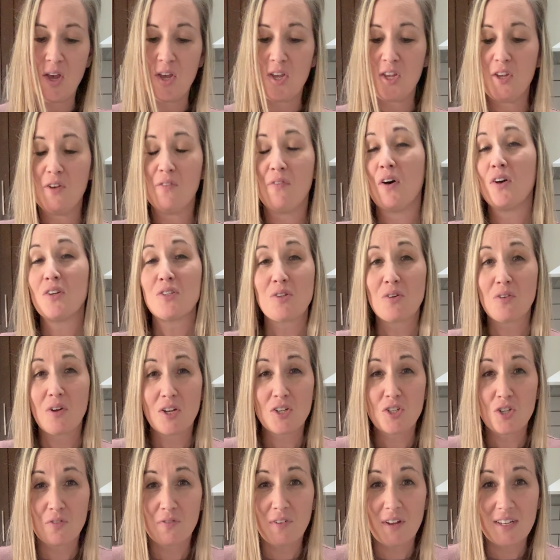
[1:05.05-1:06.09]
You've also
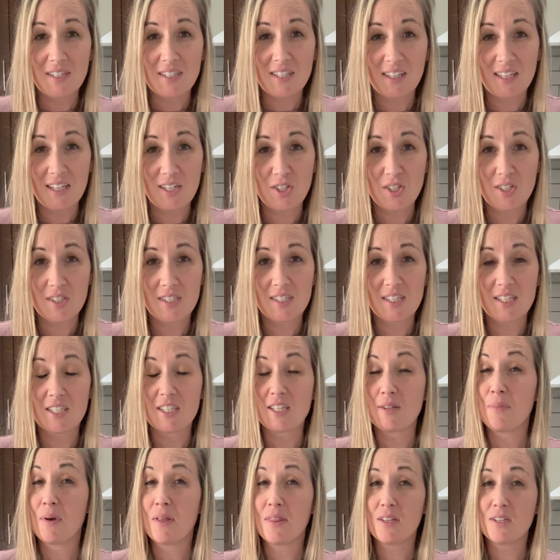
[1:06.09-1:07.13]
got your ventilation
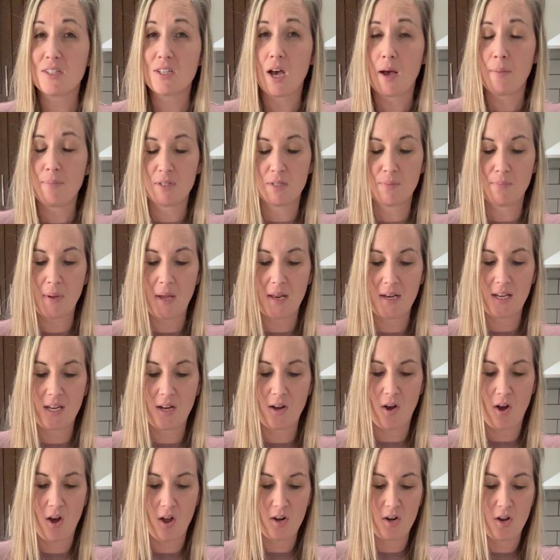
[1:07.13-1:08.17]
system on the top depending
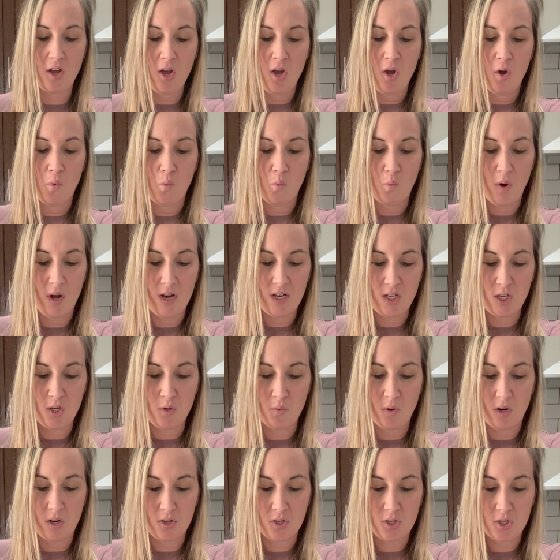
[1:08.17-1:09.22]
on what you
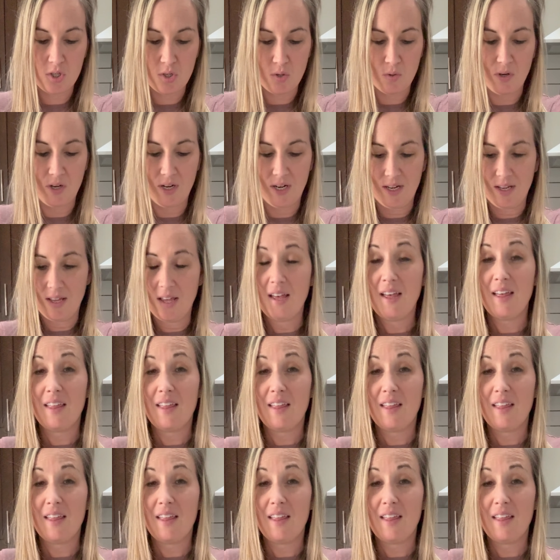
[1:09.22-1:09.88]
are storing.